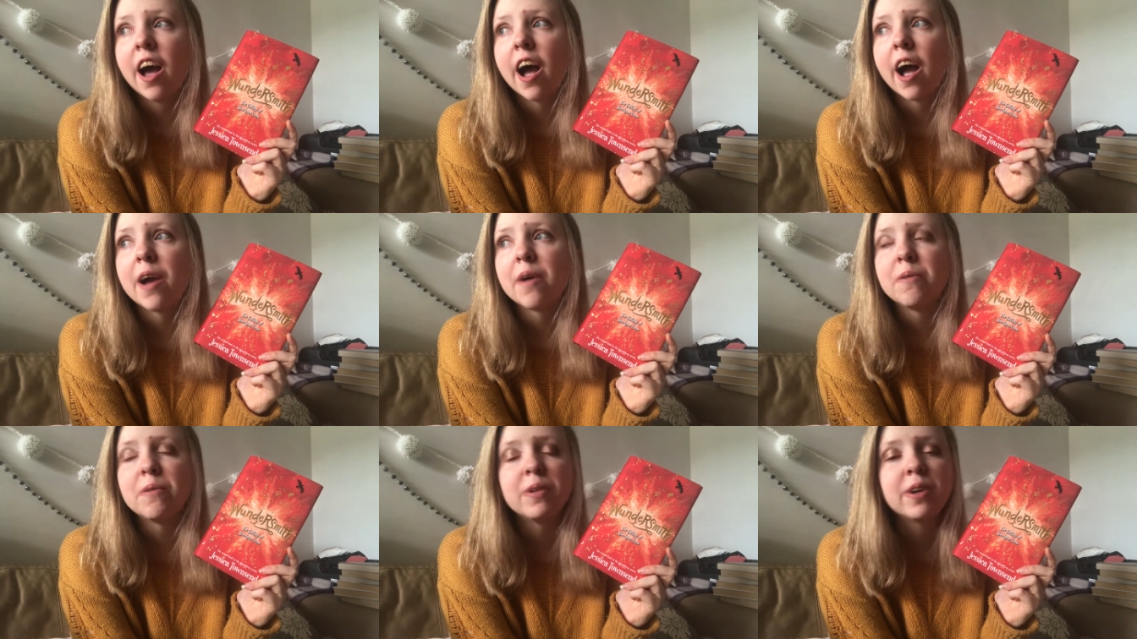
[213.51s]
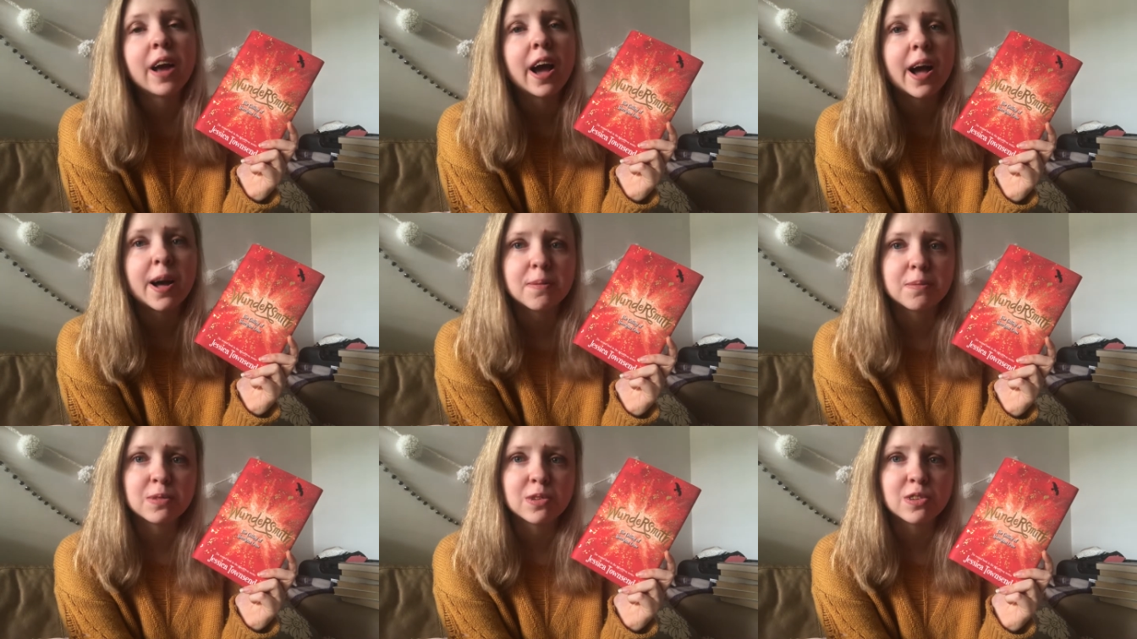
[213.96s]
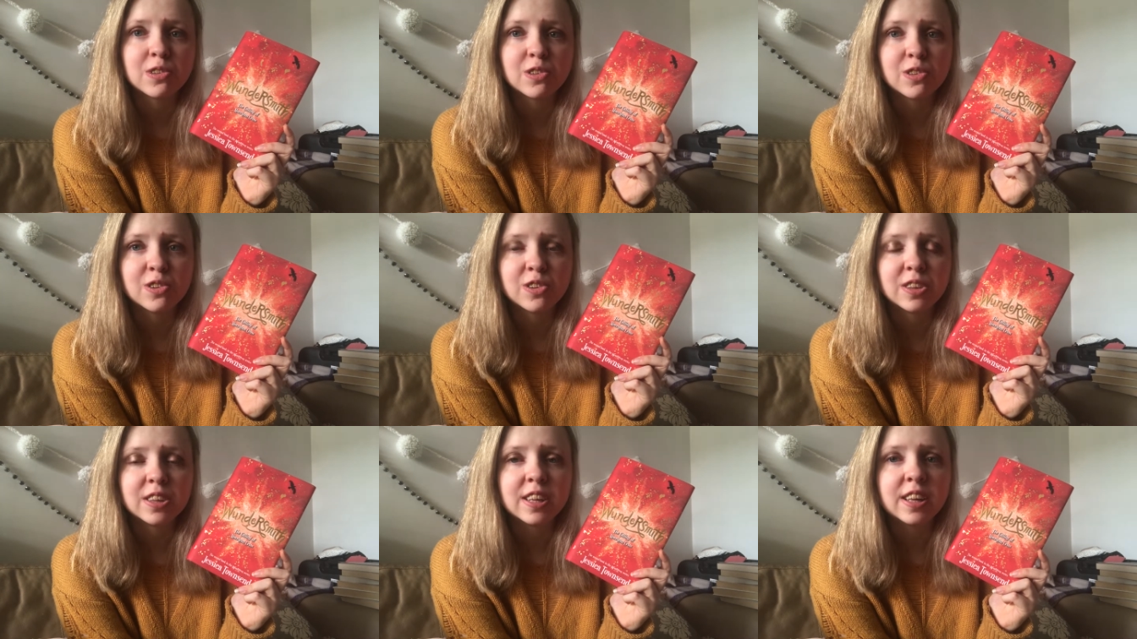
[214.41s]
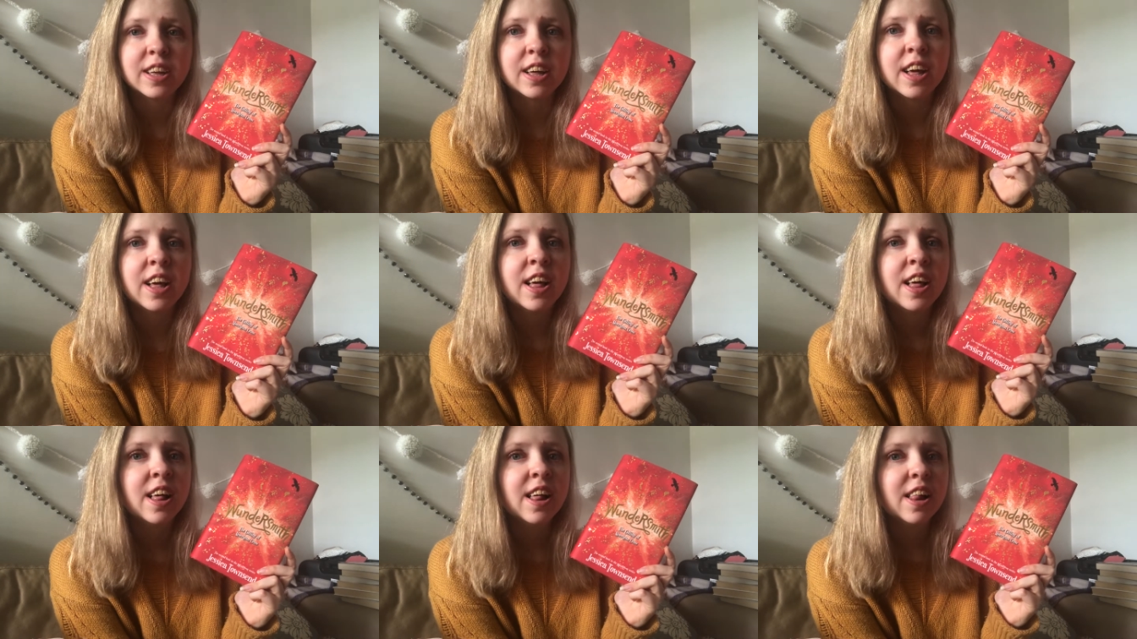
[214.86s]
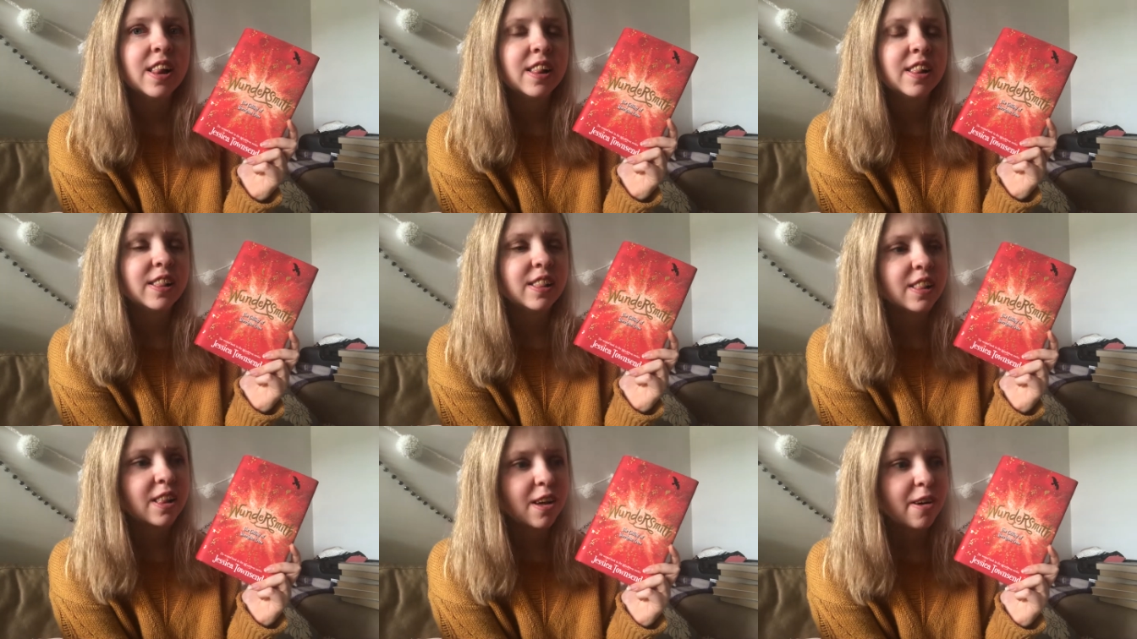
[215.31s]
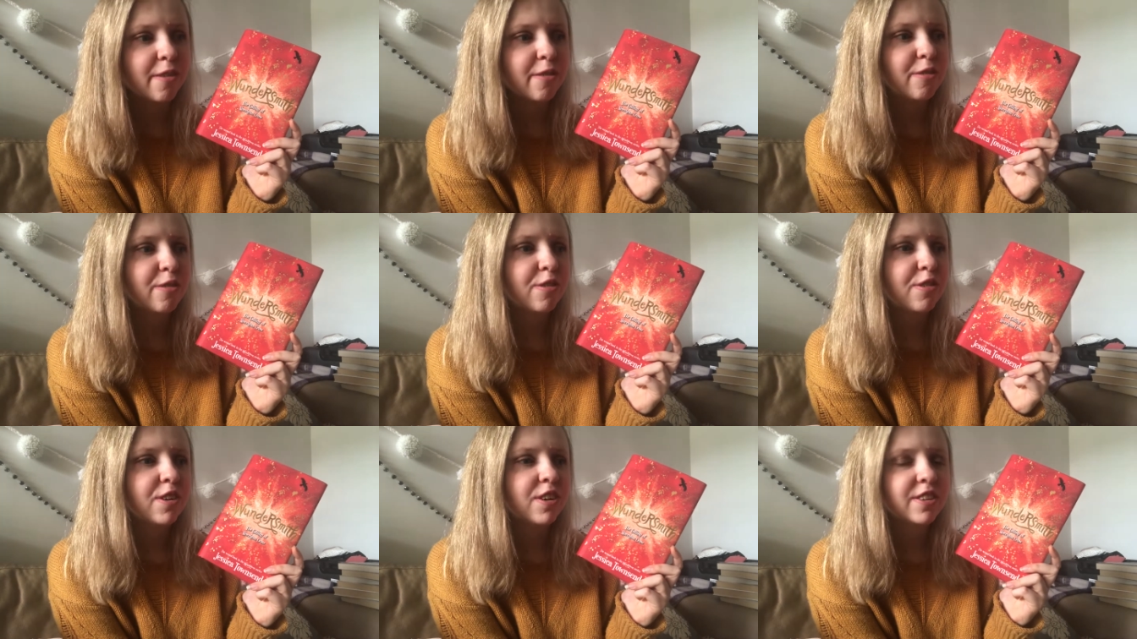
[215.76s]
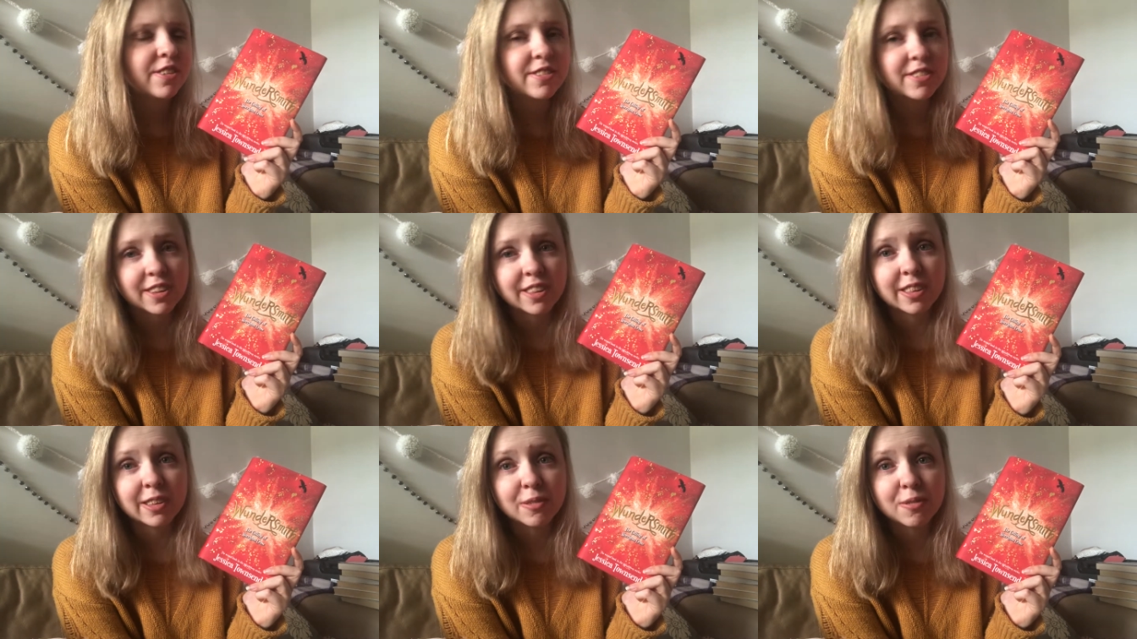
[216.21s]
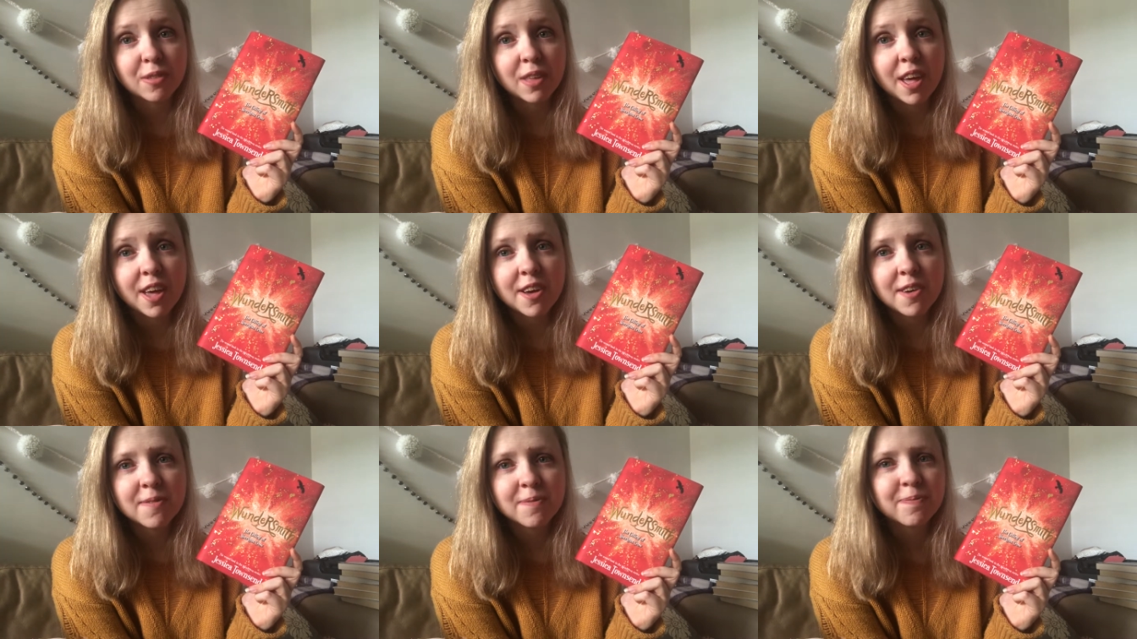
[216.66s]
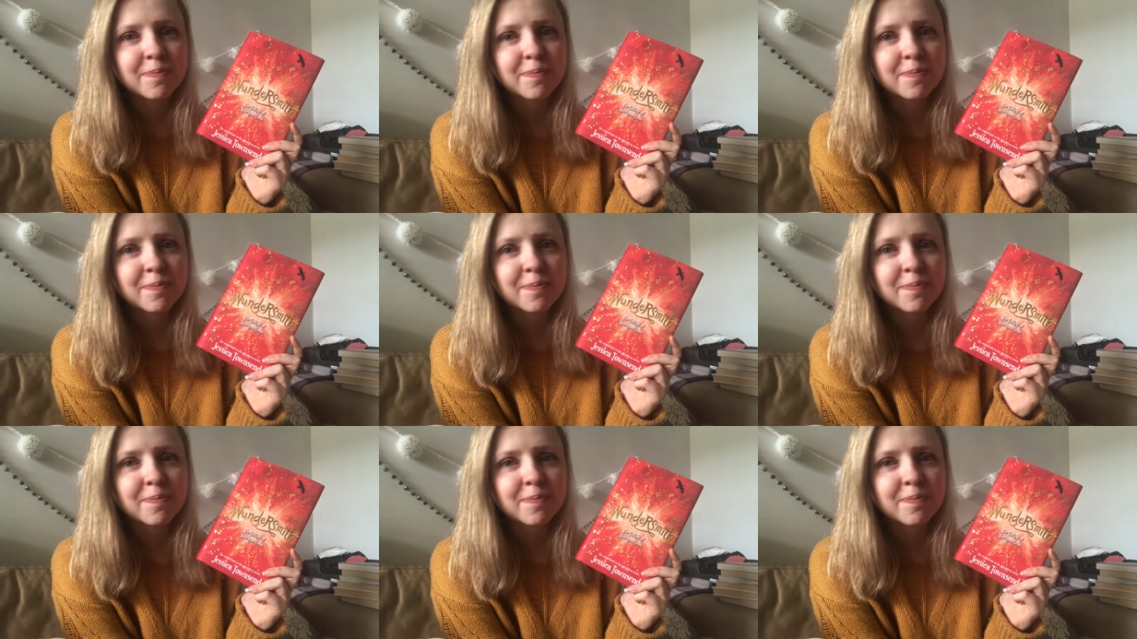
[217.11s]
I would absolutely love to live there.